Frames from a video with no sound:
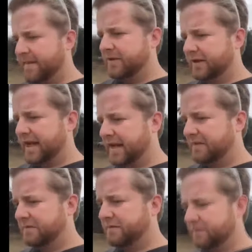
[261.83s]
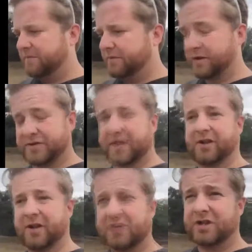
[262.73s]
You'll have their
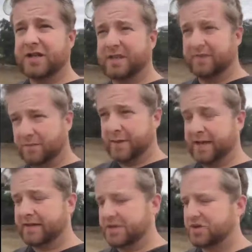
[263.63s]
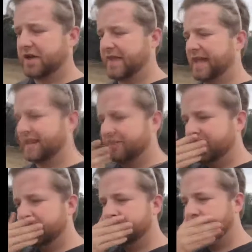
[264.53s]
psychology, if you pay attention on that
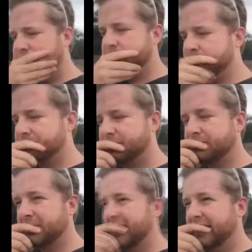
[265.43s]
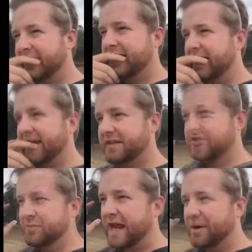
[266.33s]
level. And
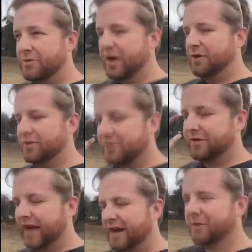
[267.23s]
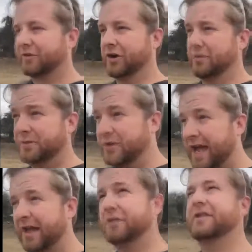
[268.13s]
you now know your entire scope.
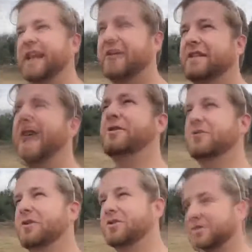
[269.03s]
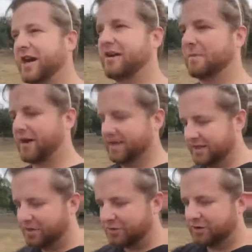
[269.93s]
Now you know your entire market.
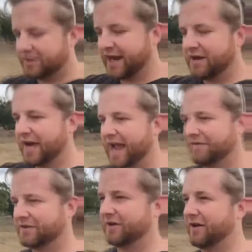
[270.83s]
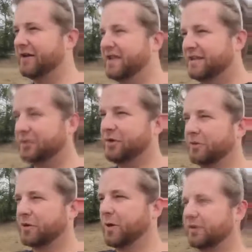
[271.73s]
You know your entire avatar. You
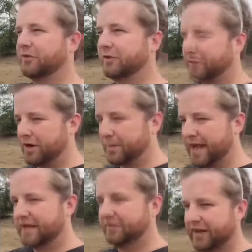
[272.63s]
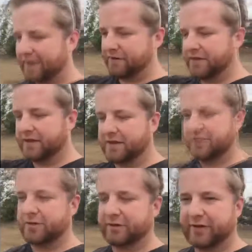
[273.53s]
know the questions, their pains, everything that
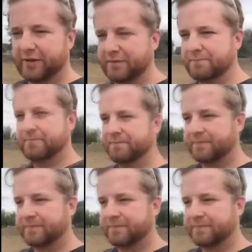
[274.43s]
you can sell them,